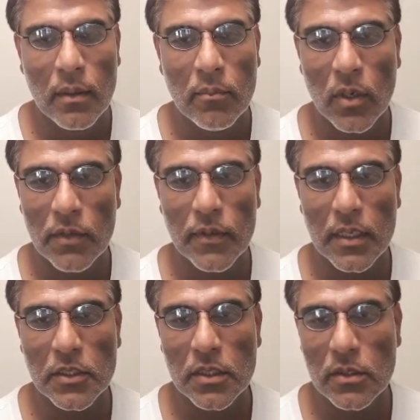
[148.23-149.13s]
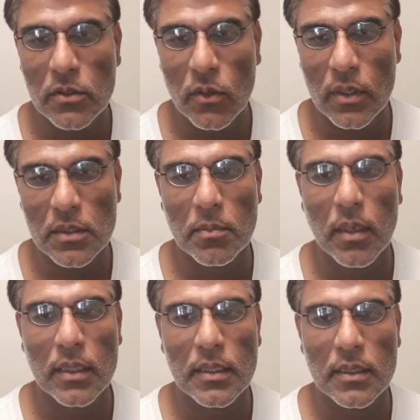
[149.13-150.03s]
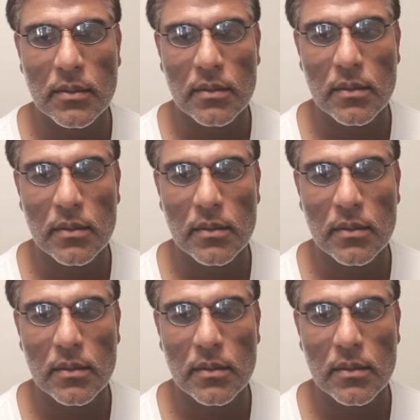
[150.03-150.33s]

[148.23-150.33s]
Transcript: Modification is not a small thing.